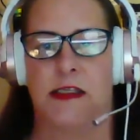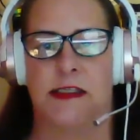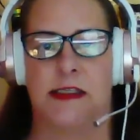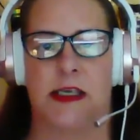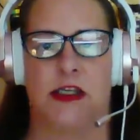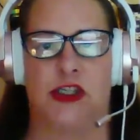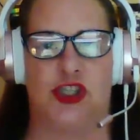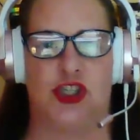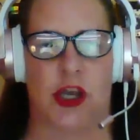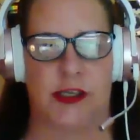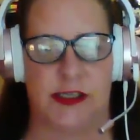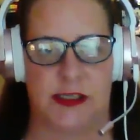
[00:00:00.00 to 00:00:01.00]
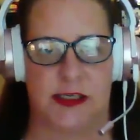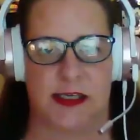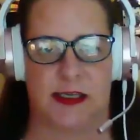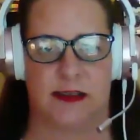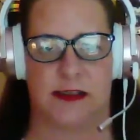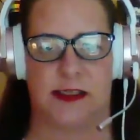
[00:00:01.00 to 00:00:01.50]

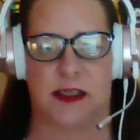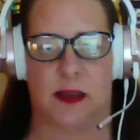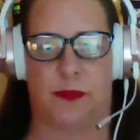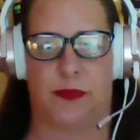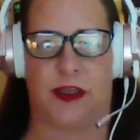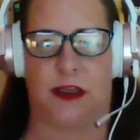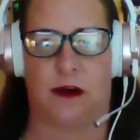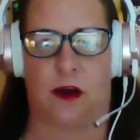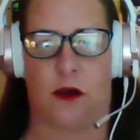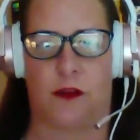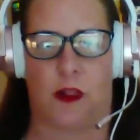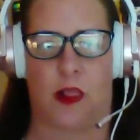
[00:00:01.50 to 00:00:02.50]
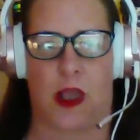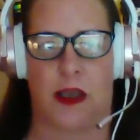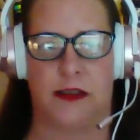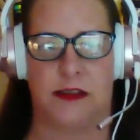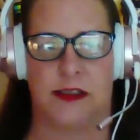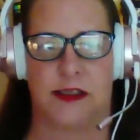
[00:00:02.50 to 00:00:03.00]
suggesting something on the
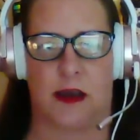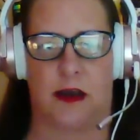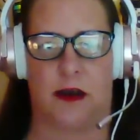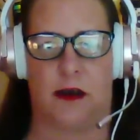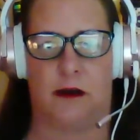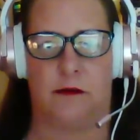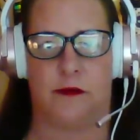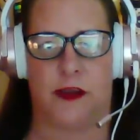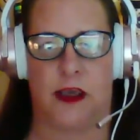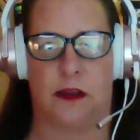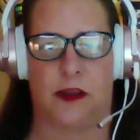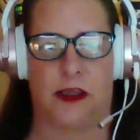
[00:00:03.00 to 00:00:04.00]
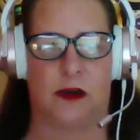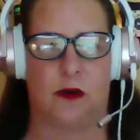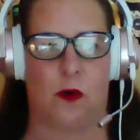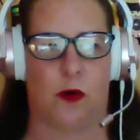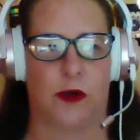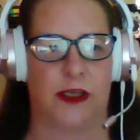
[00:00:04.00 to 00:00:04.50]
lines of killing
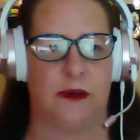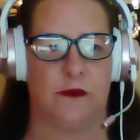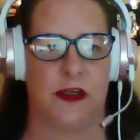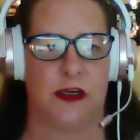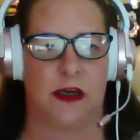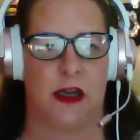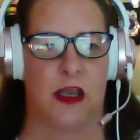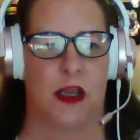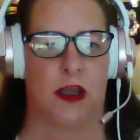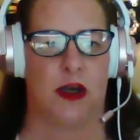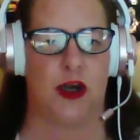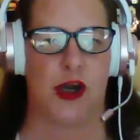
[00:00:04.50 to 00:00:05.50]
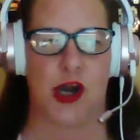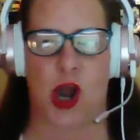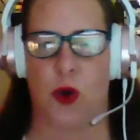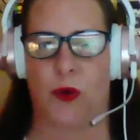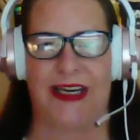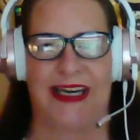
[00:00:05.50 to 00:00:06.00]
or even
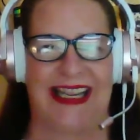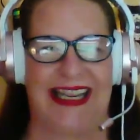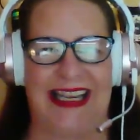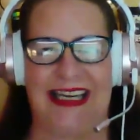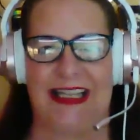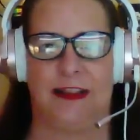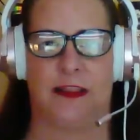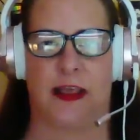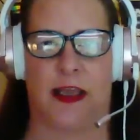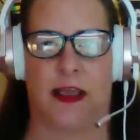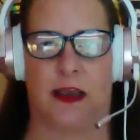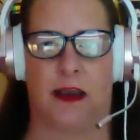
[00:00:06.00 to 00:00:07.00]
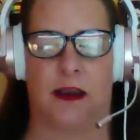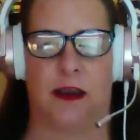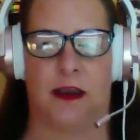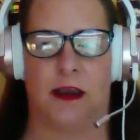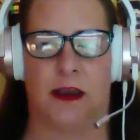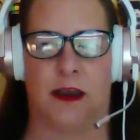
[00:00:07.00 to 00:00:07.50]
knowing anything,
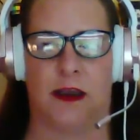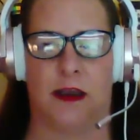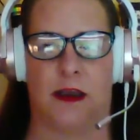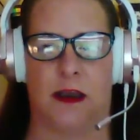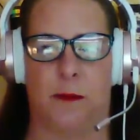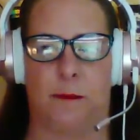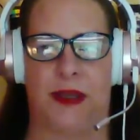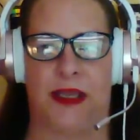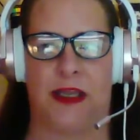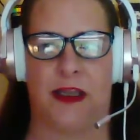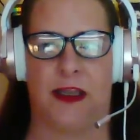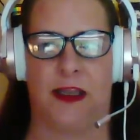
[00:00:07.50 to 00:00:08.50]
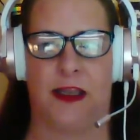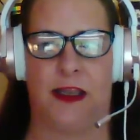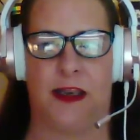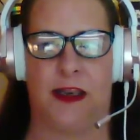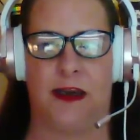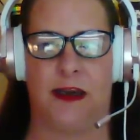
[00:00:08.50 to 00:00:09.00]

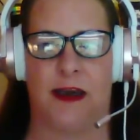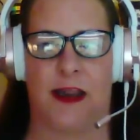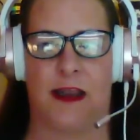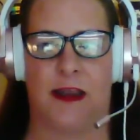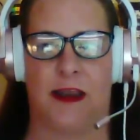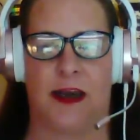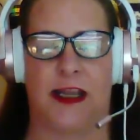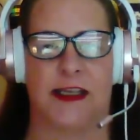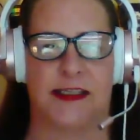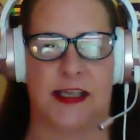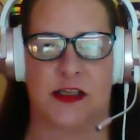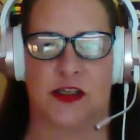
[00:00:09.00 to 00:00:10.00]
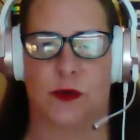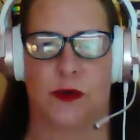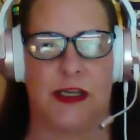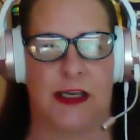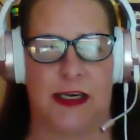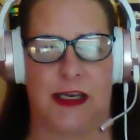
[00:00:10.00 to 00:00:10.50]
being an
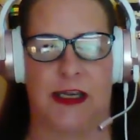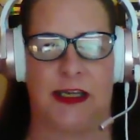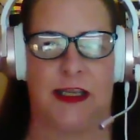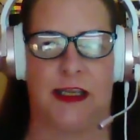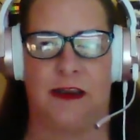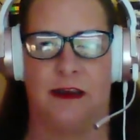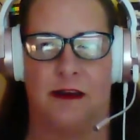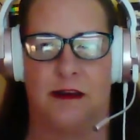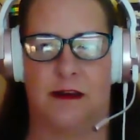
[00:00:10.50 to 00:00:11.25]
accessory in any